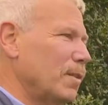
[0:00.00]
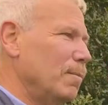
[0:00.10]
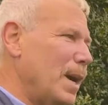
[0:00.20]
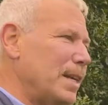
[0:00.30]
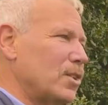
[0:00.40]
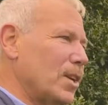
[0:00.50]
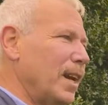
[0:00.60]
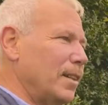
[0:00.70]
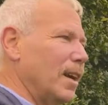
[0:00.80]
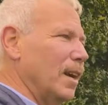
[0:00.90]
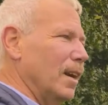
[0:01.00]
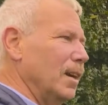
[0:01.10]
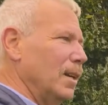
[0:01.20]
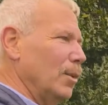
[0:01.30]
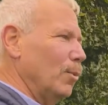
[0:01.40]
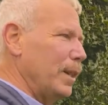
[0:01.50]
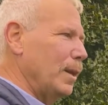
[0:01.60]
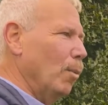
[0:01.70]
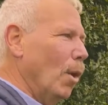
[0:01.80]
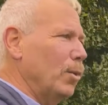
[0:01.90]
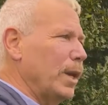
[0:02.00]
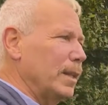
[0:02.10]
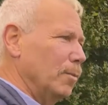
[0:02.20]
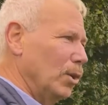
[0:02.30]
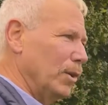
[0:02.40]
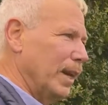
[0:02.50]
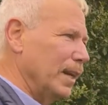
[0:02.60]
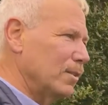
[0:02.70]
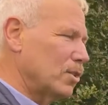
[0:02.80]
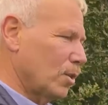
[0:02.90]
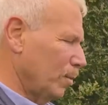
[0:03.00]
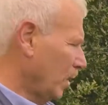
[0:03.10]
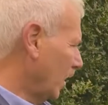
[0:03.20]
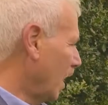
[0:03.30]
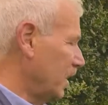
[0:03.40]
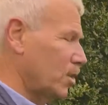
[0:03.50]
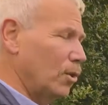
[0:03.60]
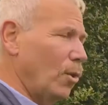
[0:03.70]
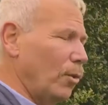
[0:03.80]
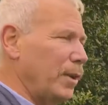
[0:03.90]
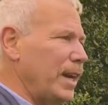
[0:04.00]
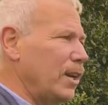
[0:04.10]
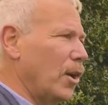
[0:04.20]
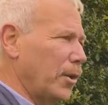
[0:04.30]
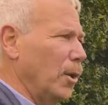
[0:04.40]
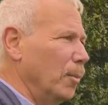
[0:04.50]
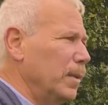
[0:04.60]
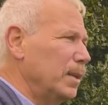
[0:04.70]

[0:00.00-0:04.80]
of men saying that when they woke in the morning, some of the guys had already got up,